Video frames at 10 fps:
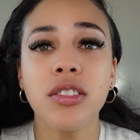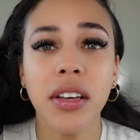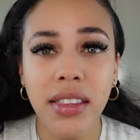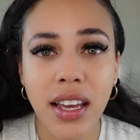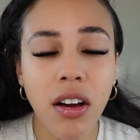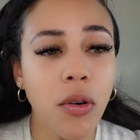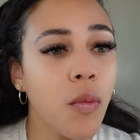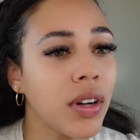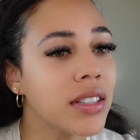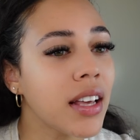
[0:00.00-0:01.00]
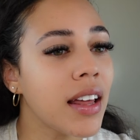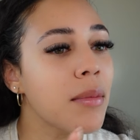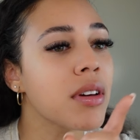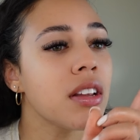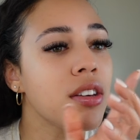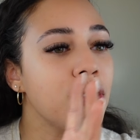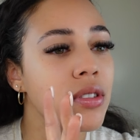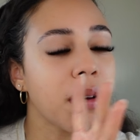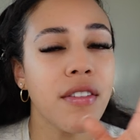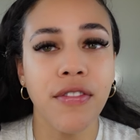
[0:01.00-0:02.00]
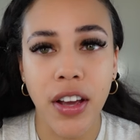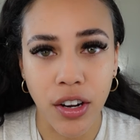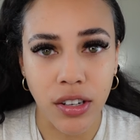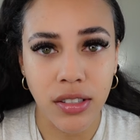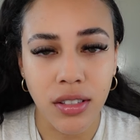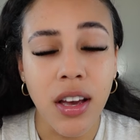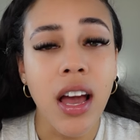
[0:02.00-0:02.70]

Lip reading: So I think on one side I'm gonna use my fingers,